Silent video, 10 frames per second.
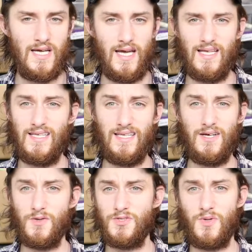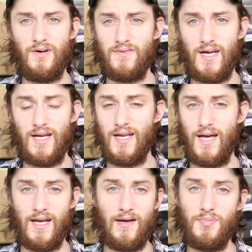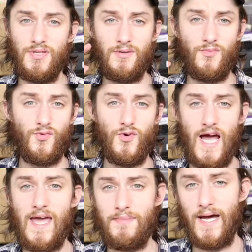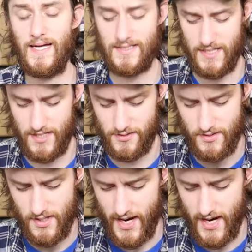and then they were $12.99, and I put them right back down.